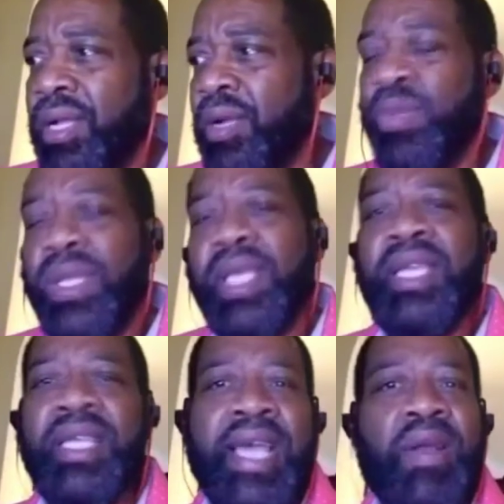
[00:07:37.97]

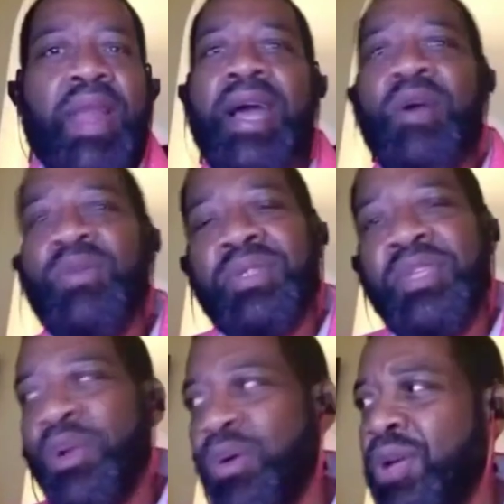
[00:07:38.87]
completely down and out,
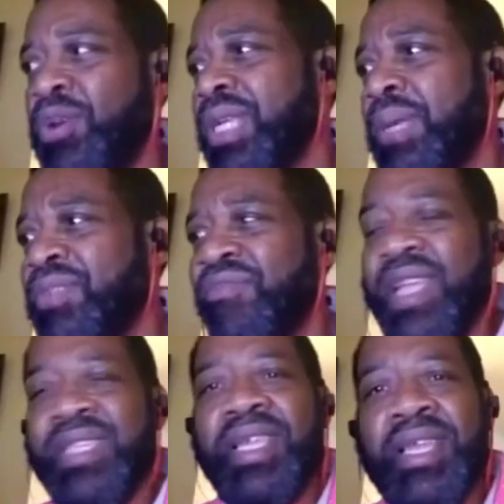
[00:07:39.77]
hooked up to
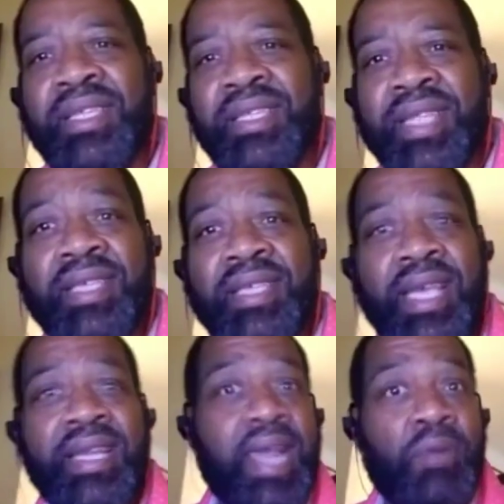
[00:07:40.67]
ventilators and things
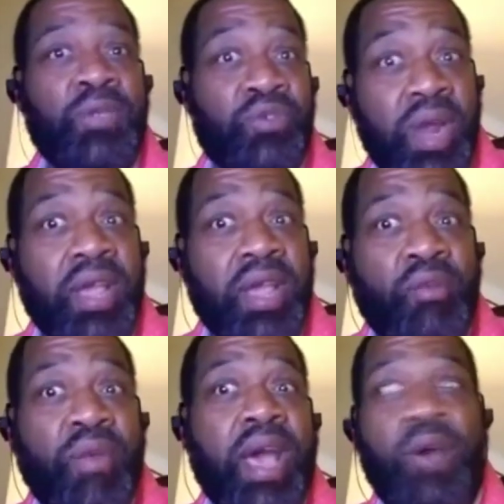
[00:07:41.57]
like that. I was running
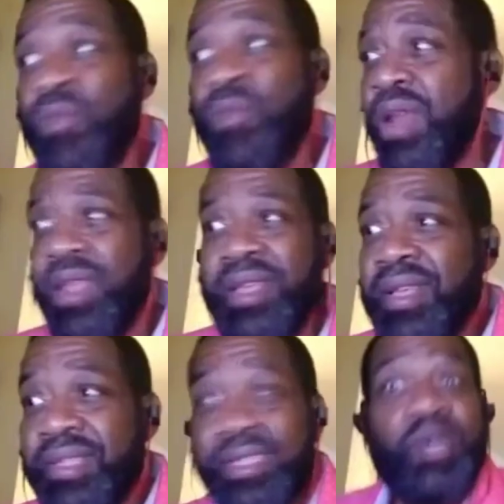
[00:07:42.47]
around,
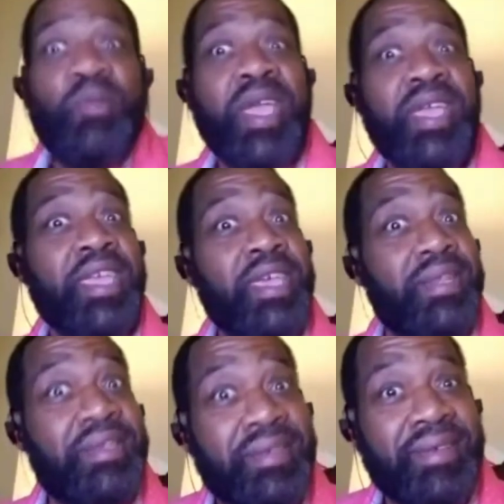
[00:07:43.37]
still making
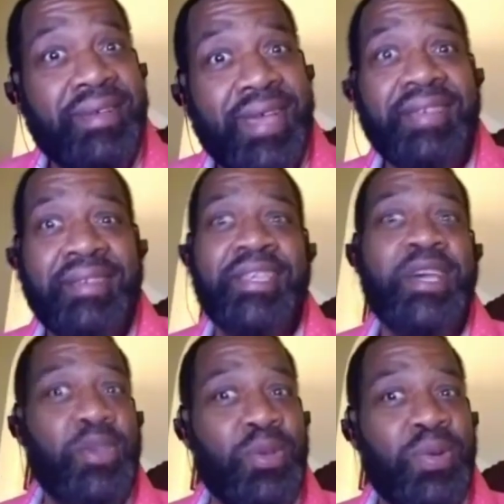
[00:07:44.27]
kids. I have to
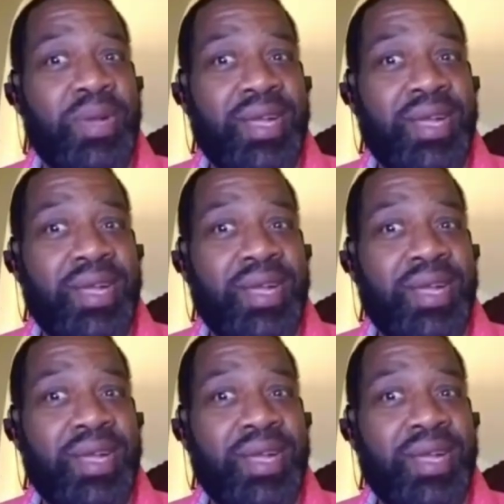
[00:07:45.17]
tell you.